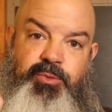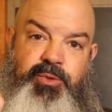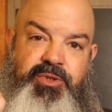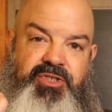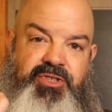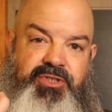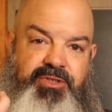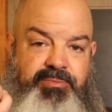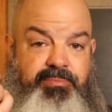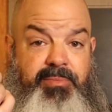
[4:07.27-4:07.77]

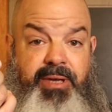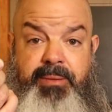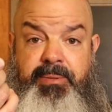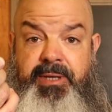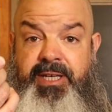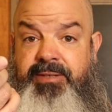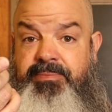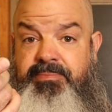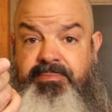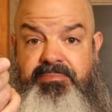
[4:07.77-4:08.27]
which
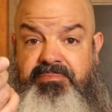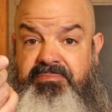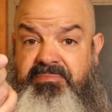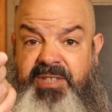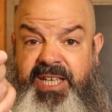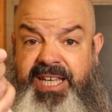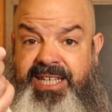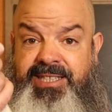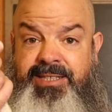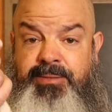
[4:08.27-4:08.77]
maybe
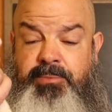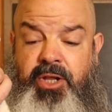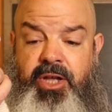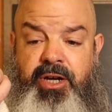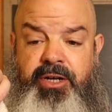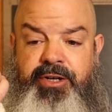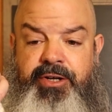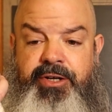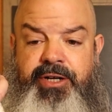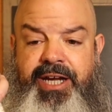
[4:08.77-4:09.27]
takes them
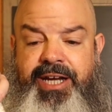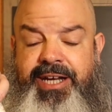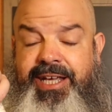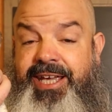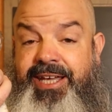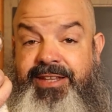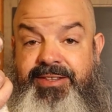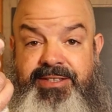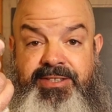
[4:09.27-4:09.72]
longer, and again,